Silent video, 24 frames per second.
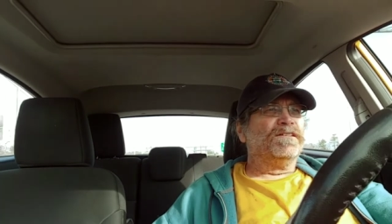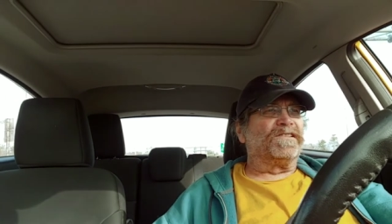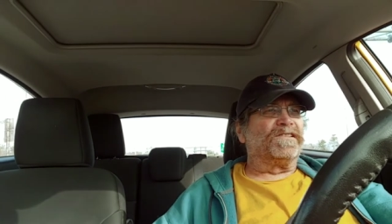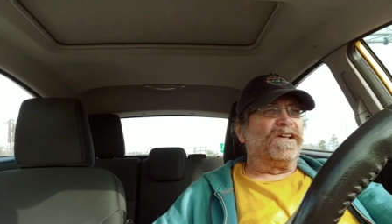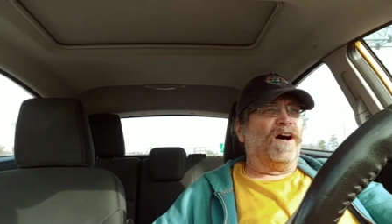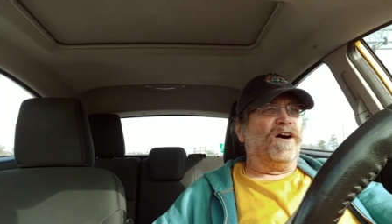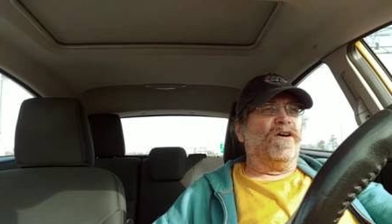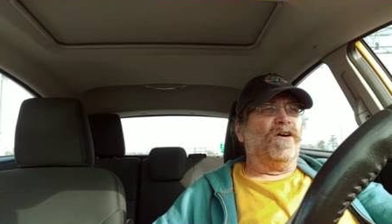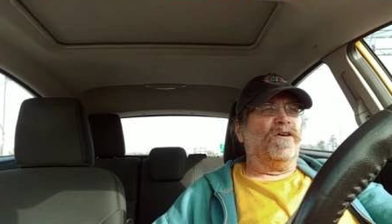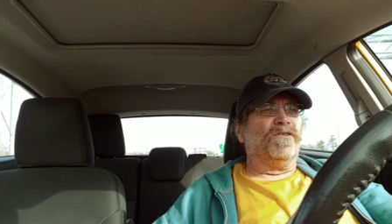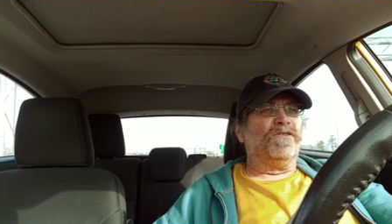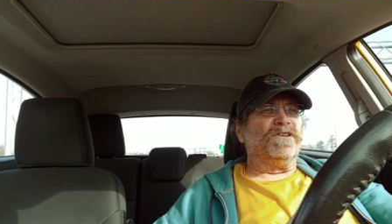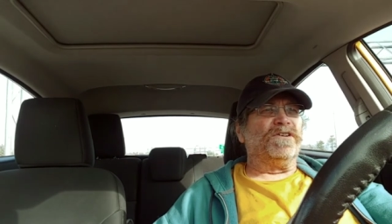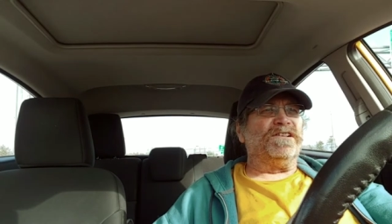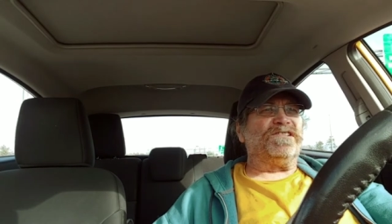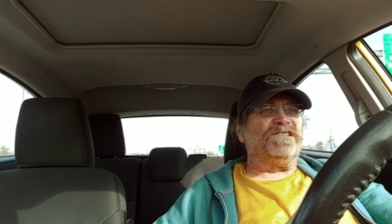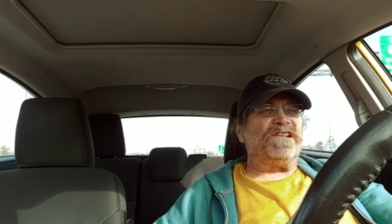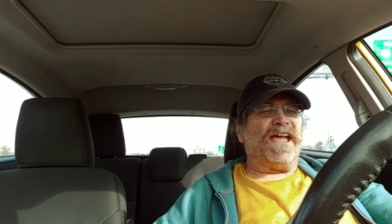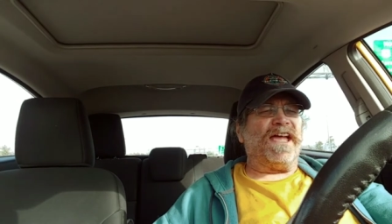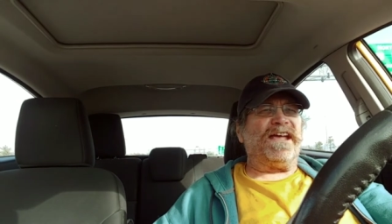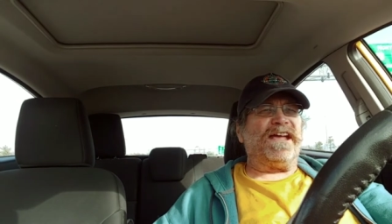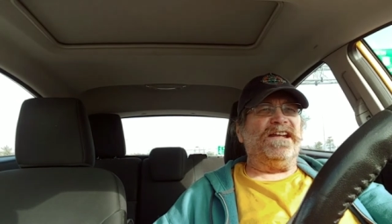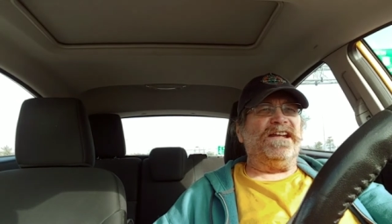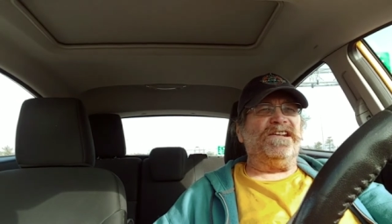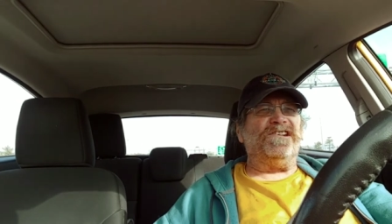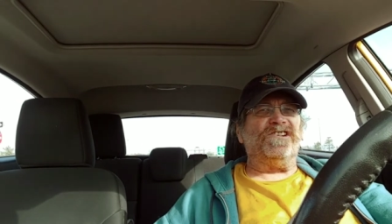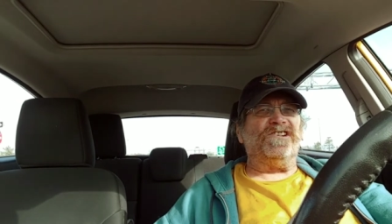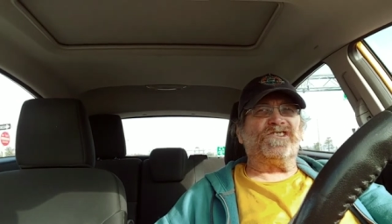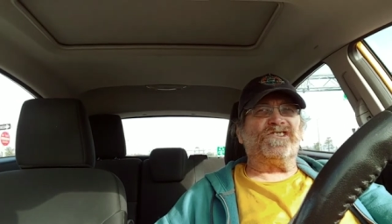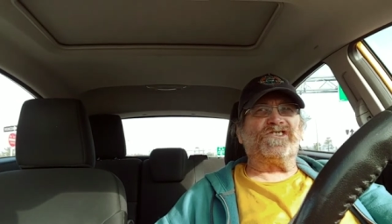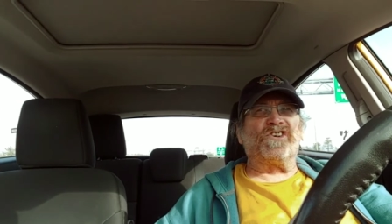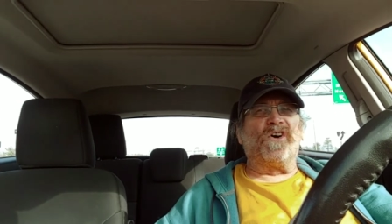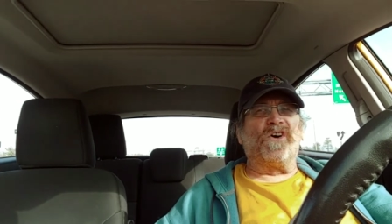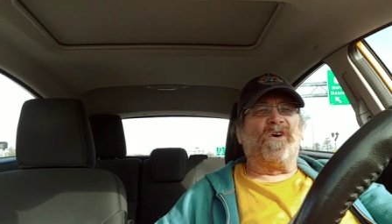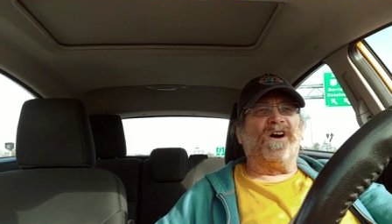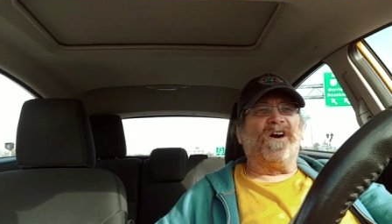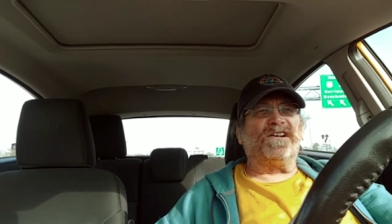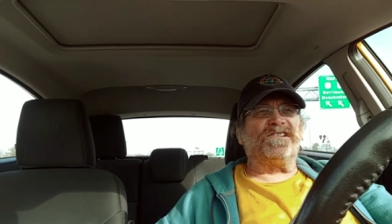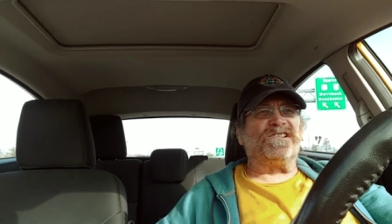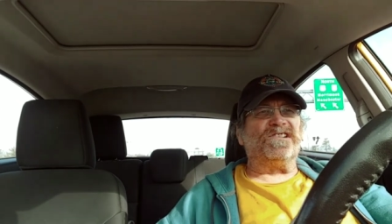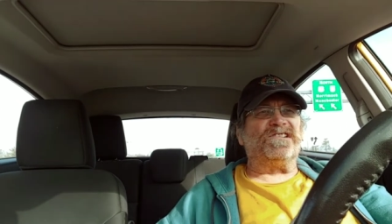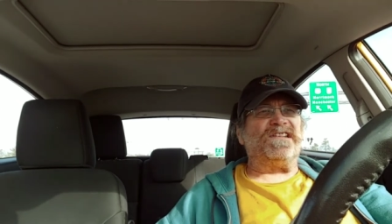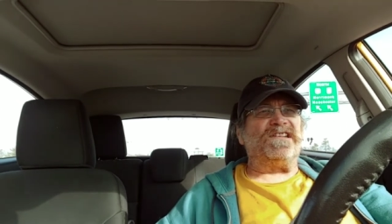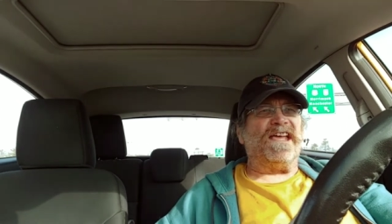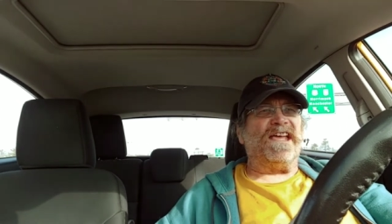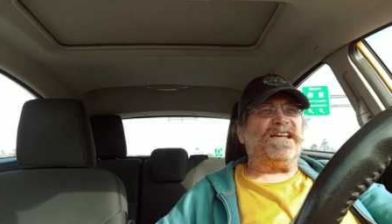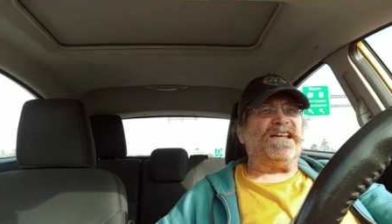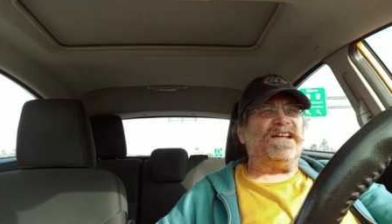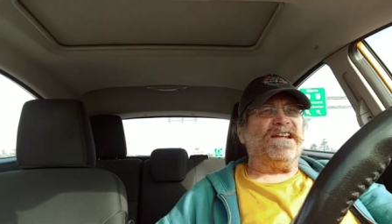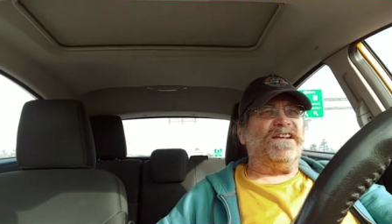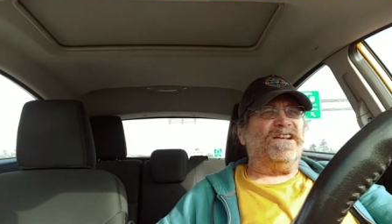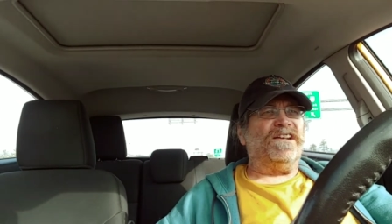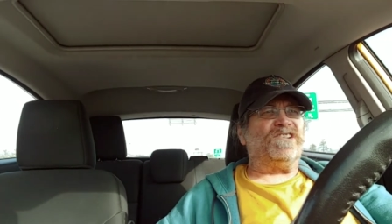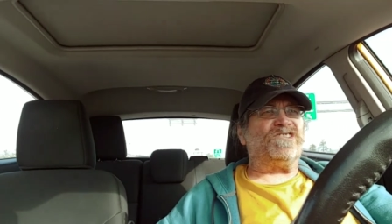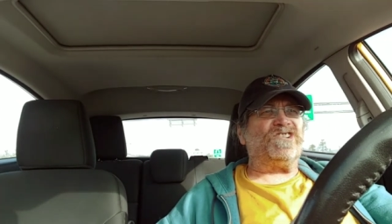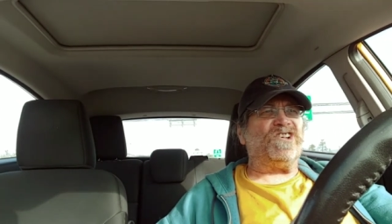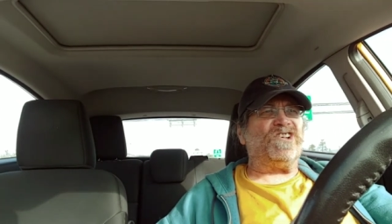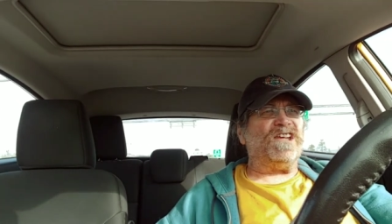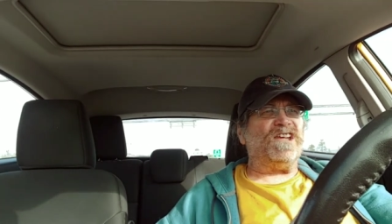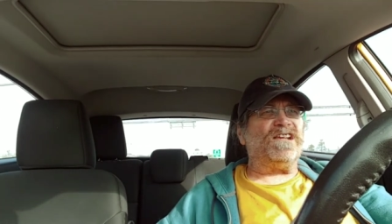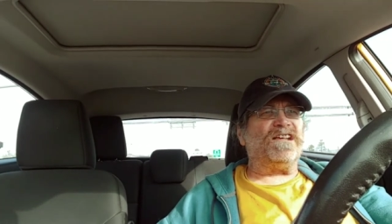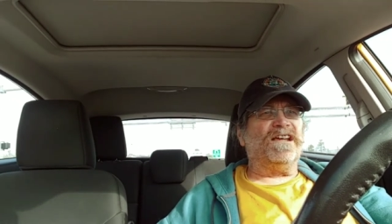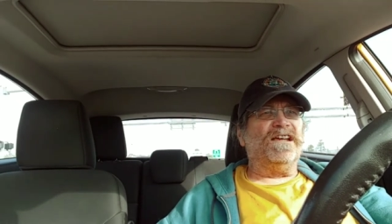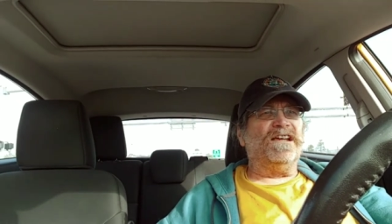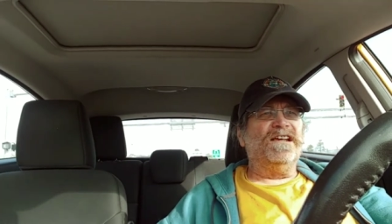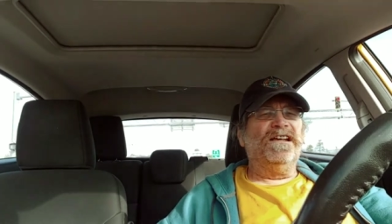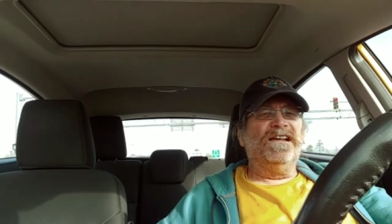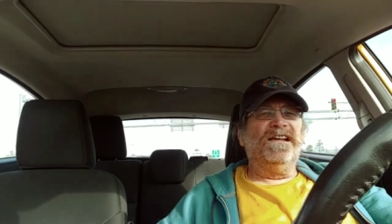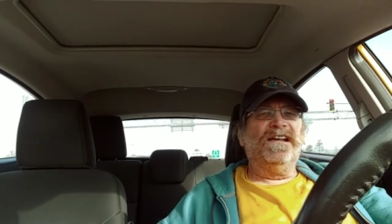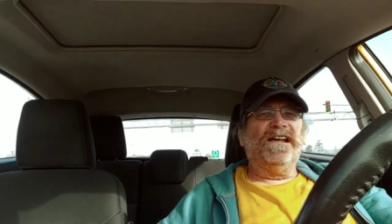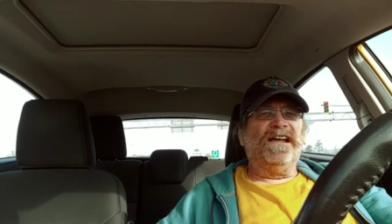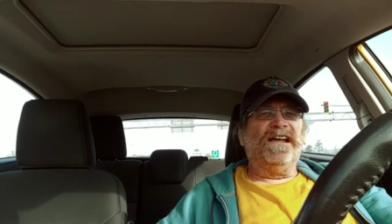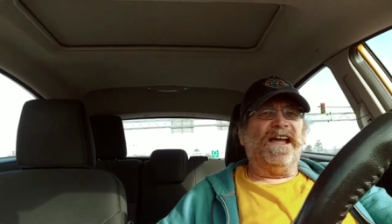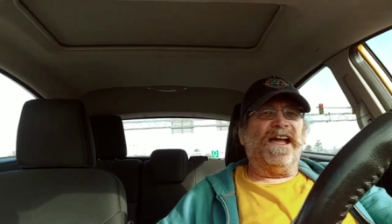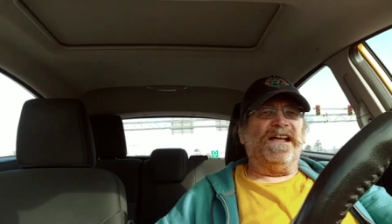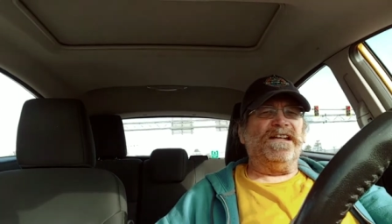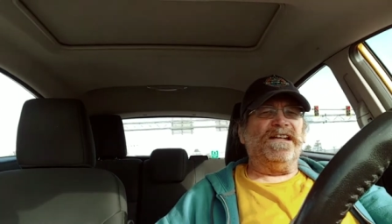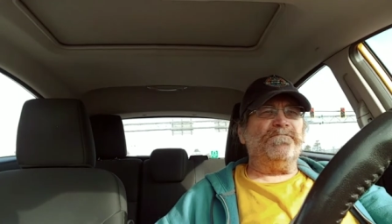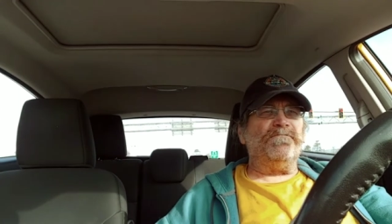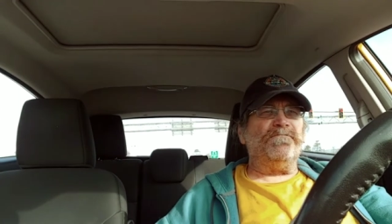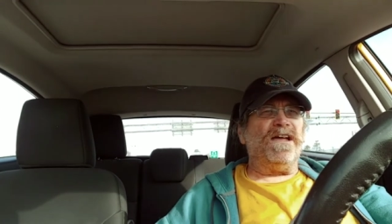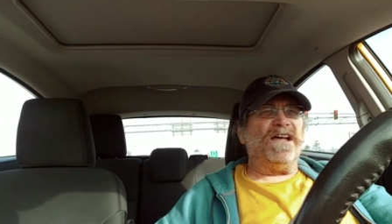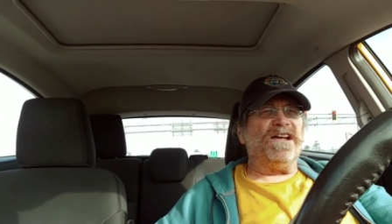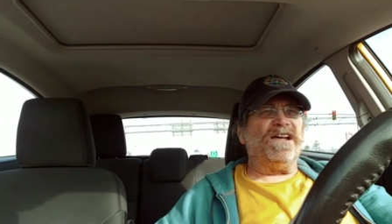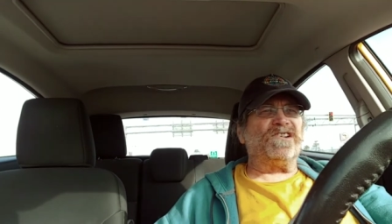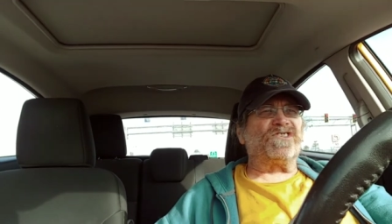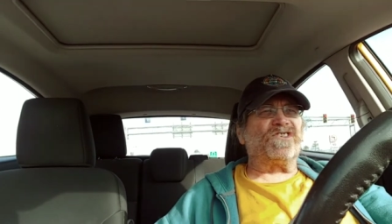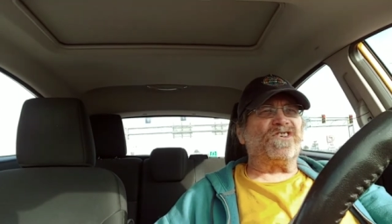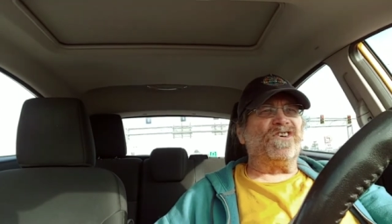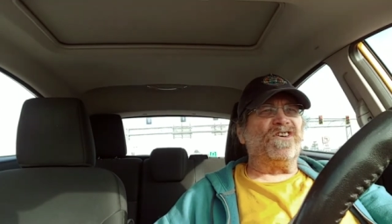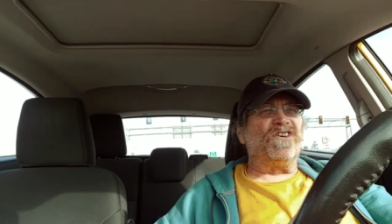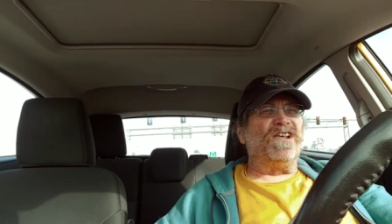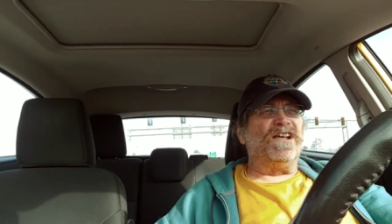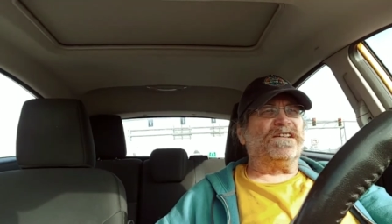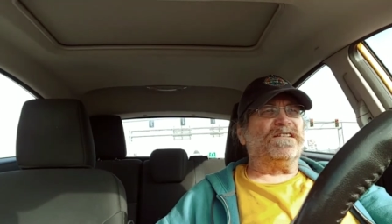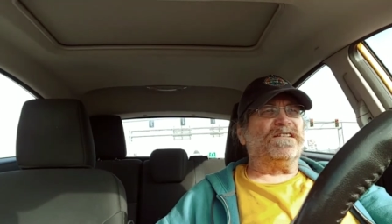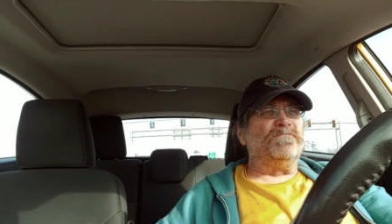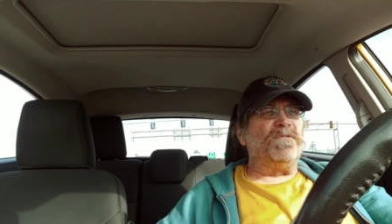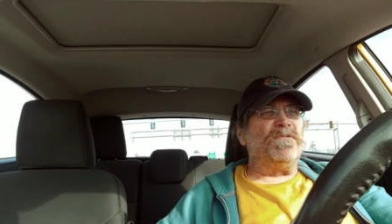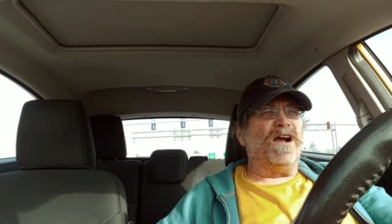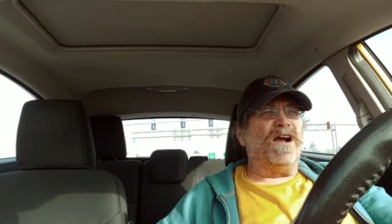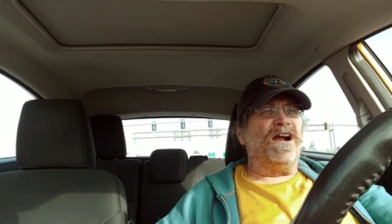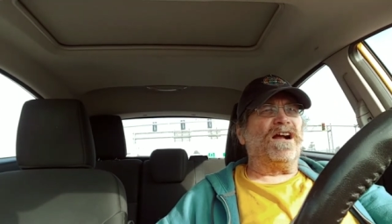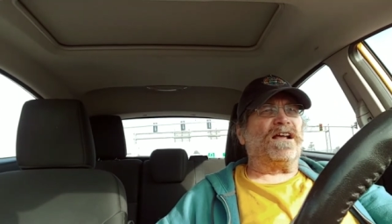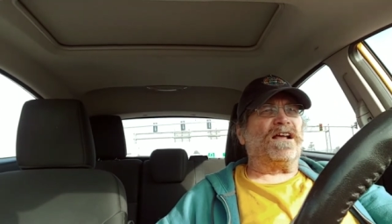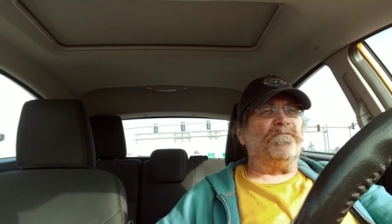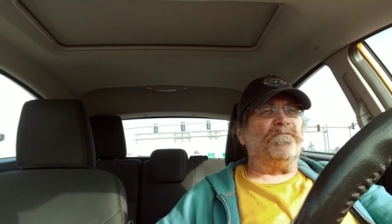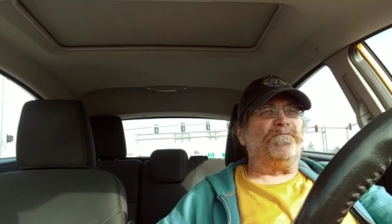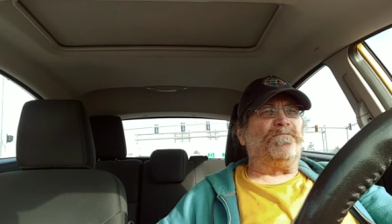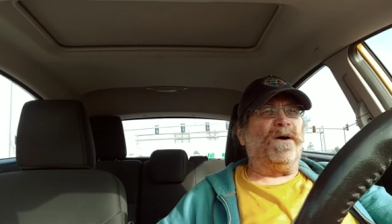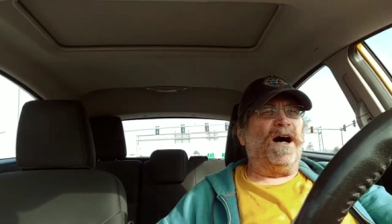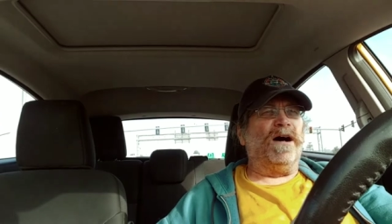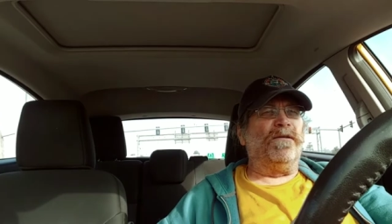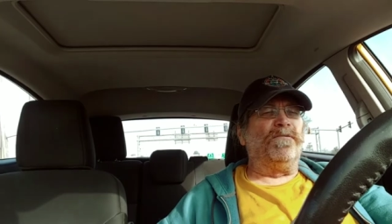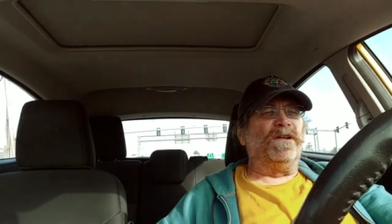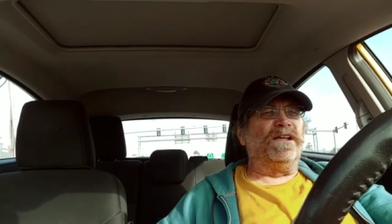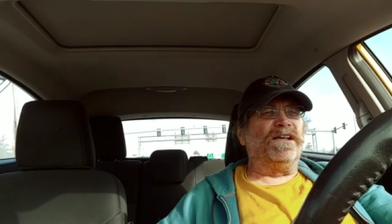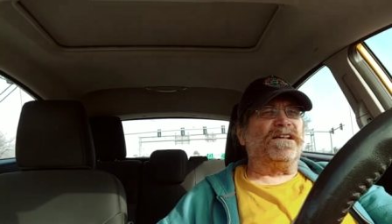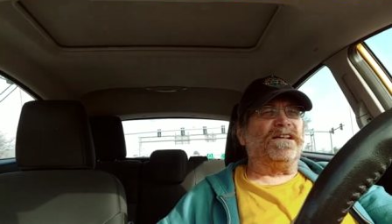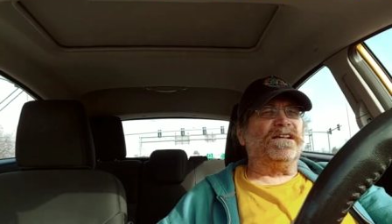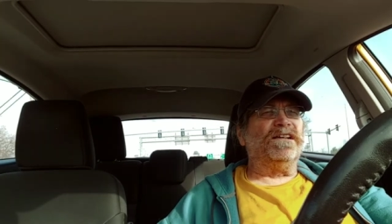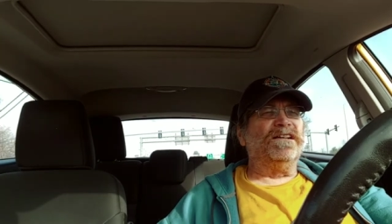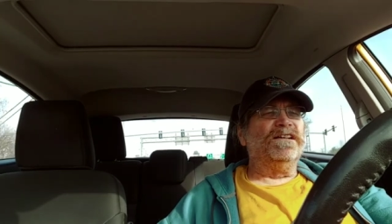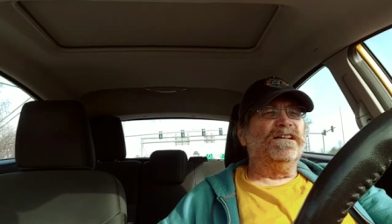So you take it in your shorts, you take it in the cheek, and you make sure that the American public